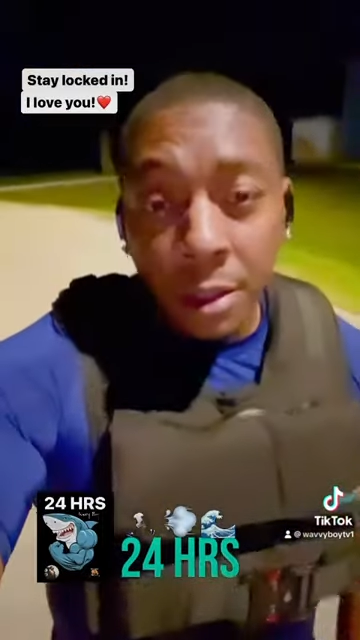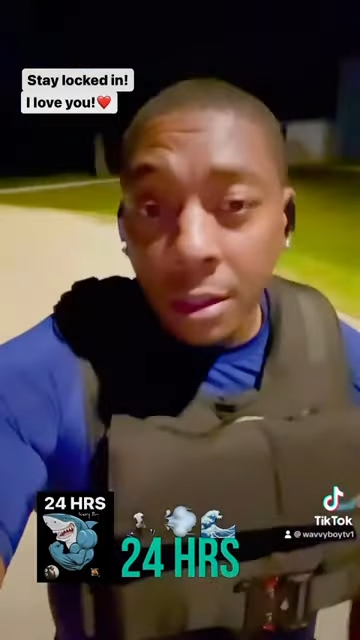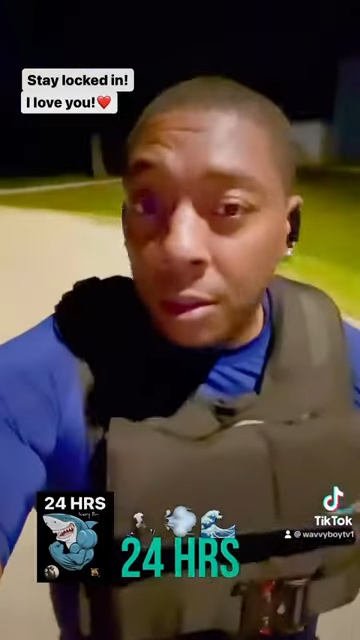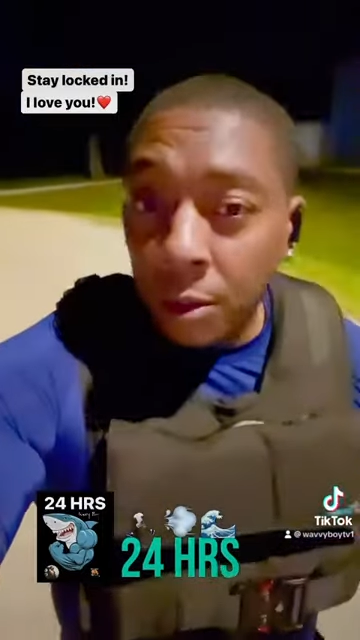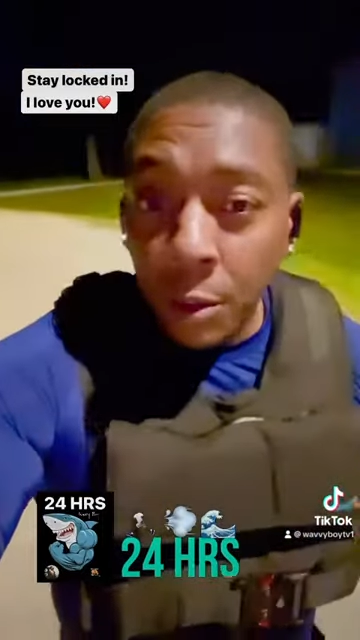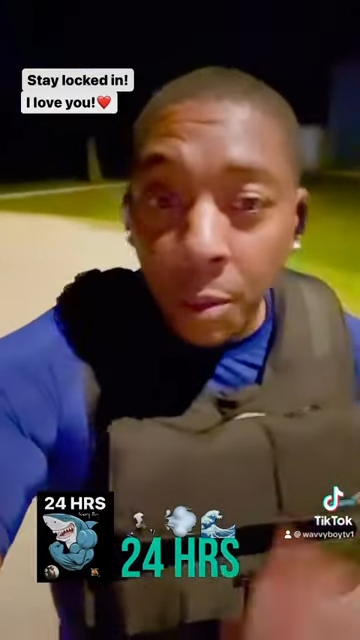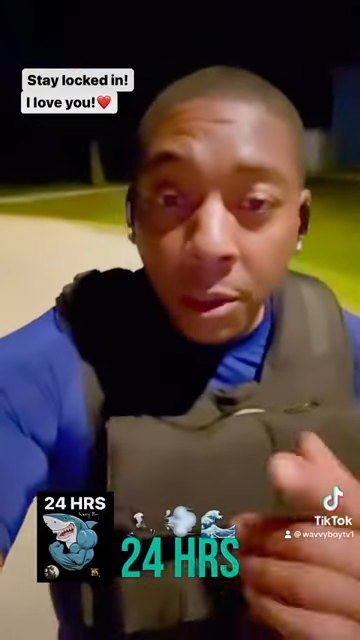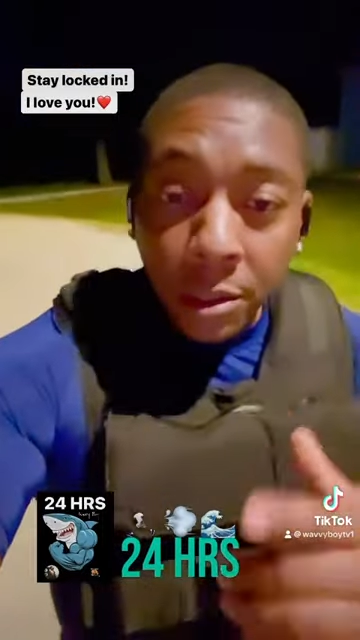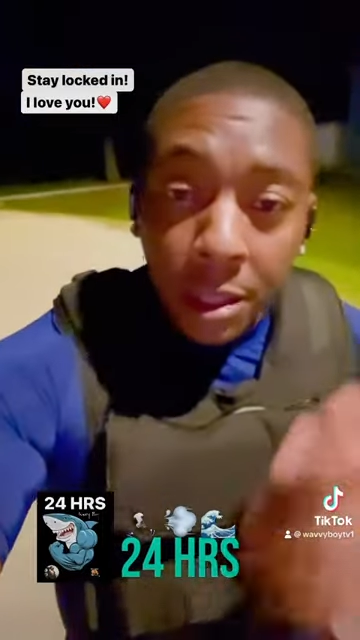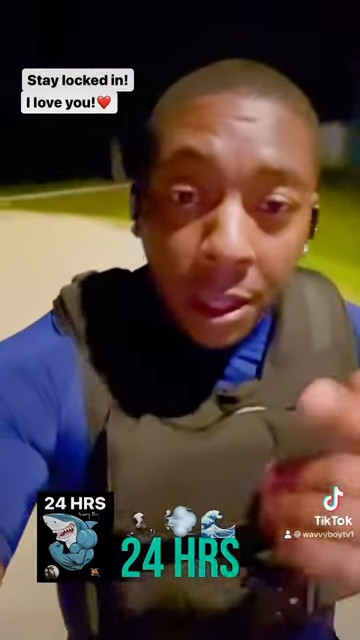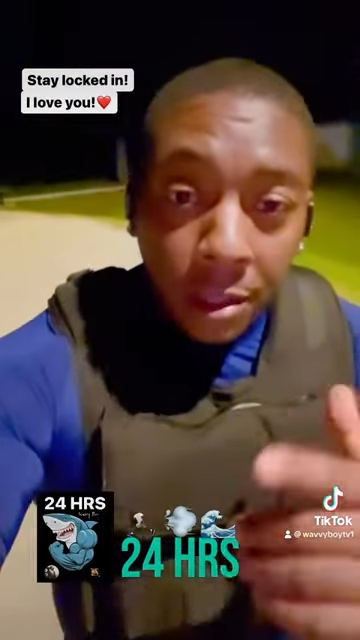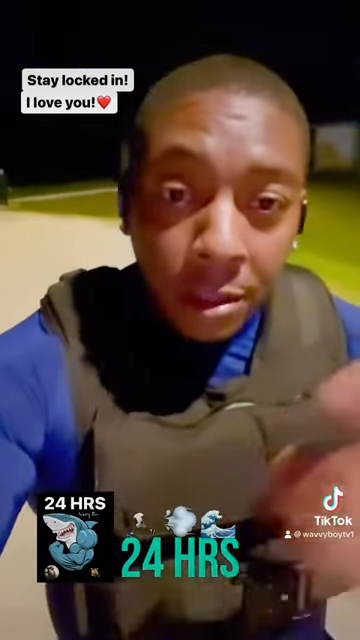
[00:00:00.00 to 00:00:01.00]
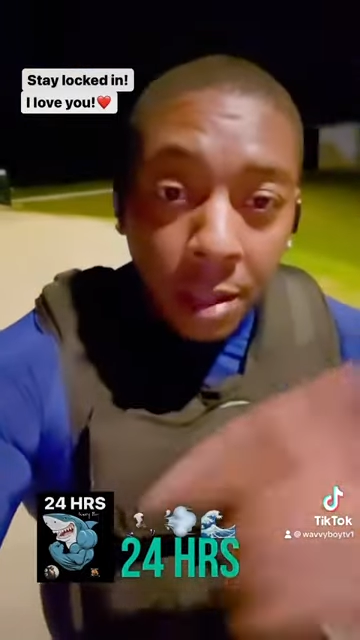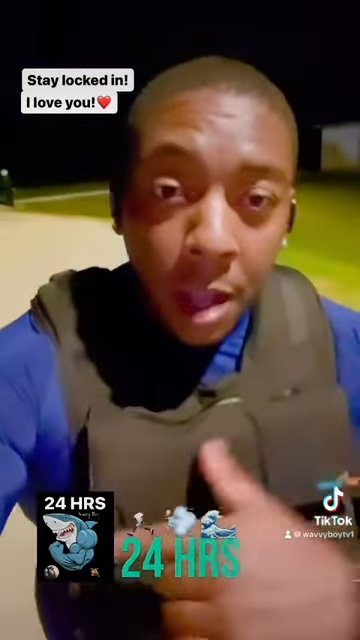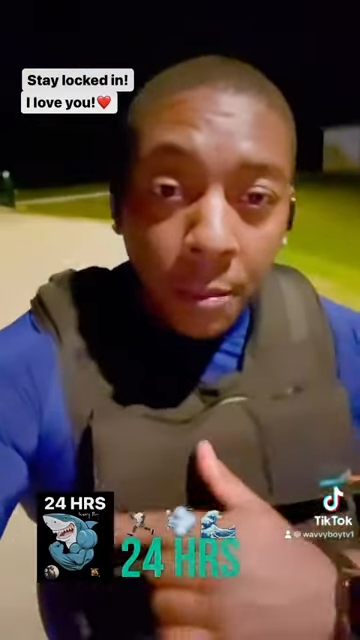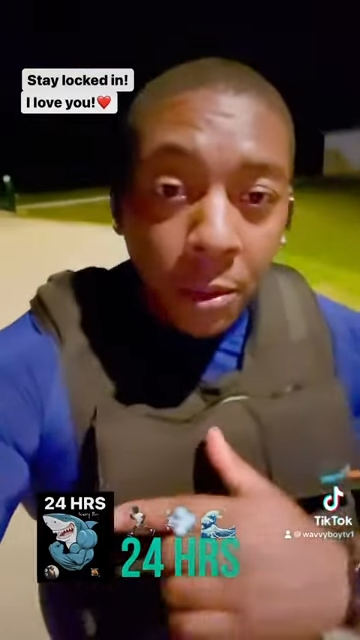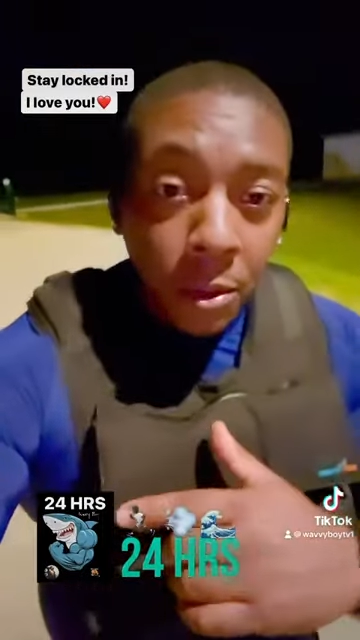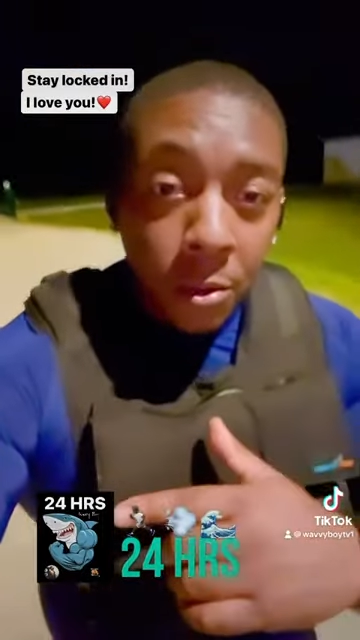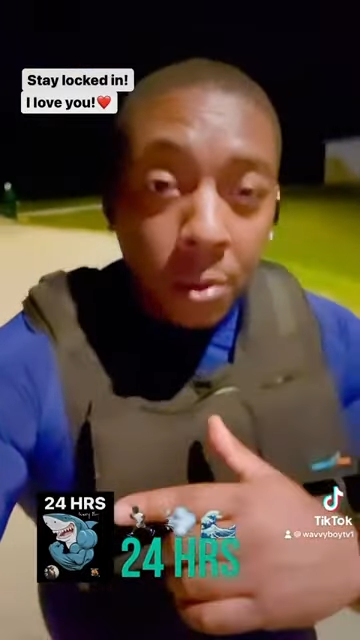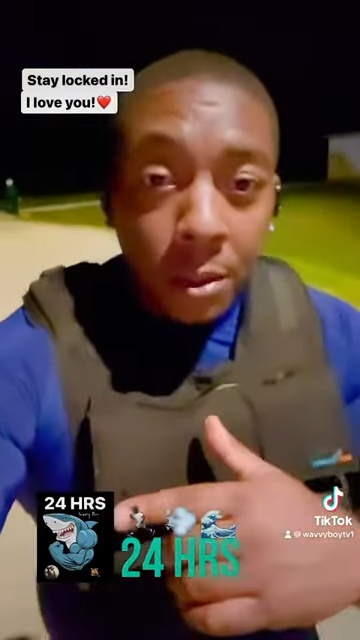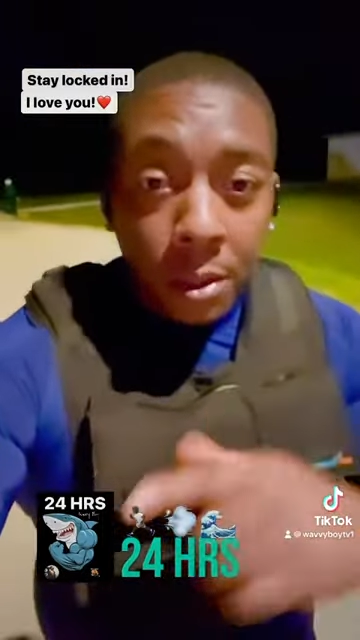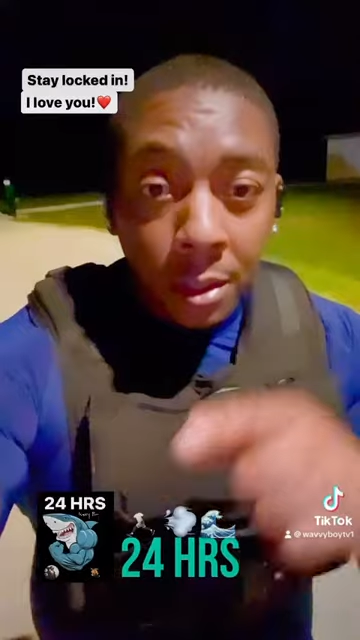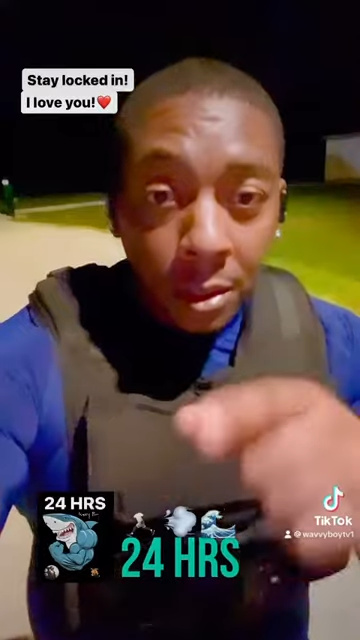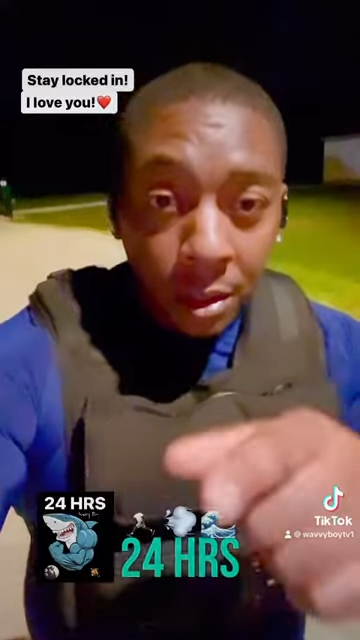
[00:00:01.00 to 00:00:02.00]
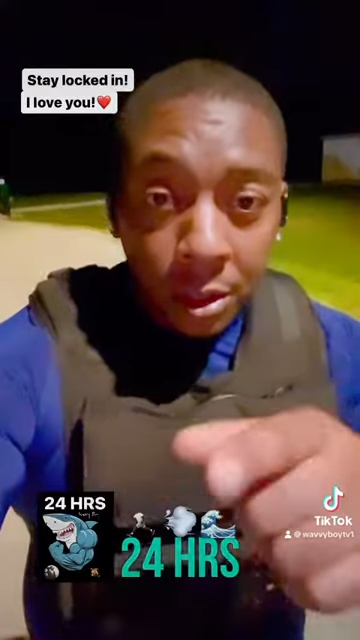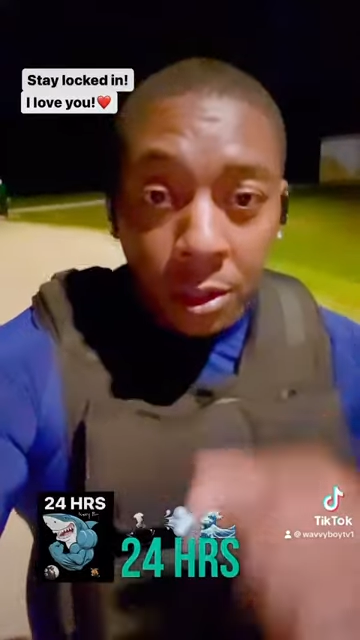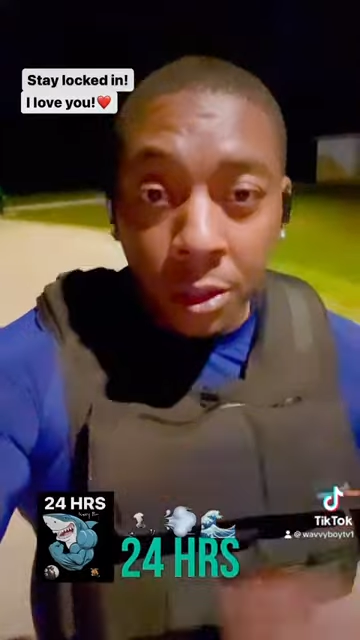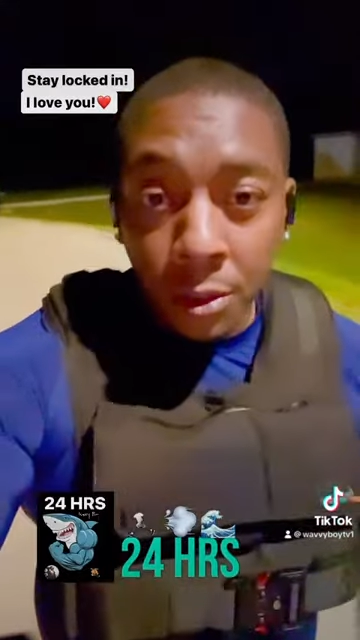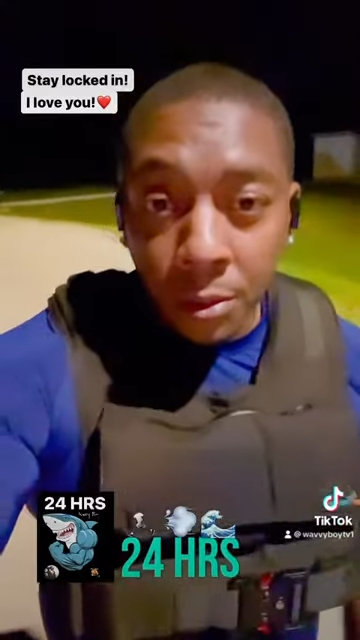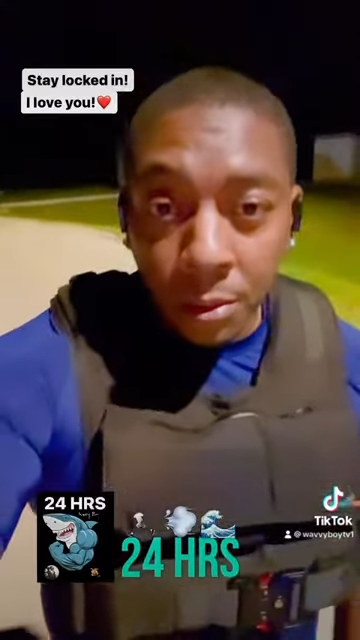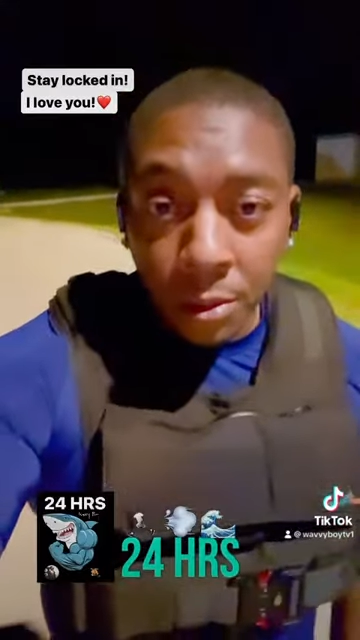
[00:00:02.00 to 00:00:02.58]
The only person that can stop you is you.